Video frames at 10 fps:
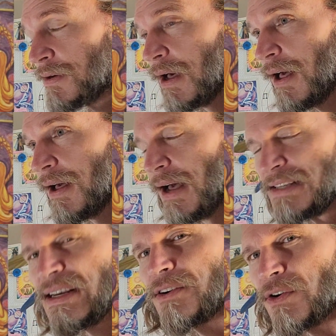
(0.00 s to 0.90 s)
I
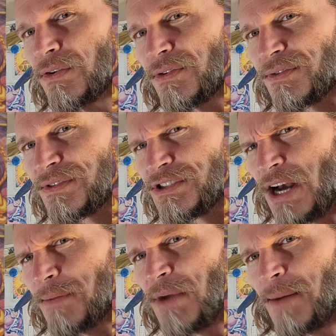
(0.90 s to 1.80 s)
said
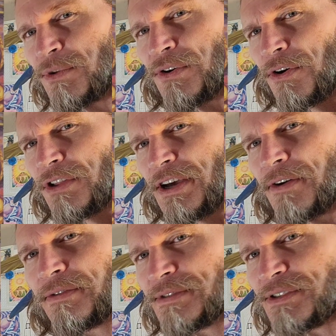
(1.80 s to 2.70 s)
John Popper
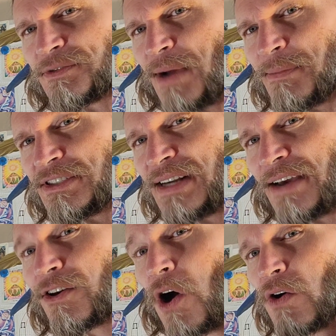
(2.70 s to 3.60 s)
earlier. It was my
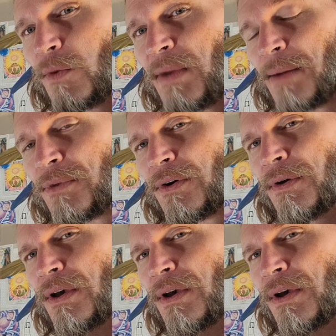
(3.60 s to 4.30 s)
mistake. Karl Popper.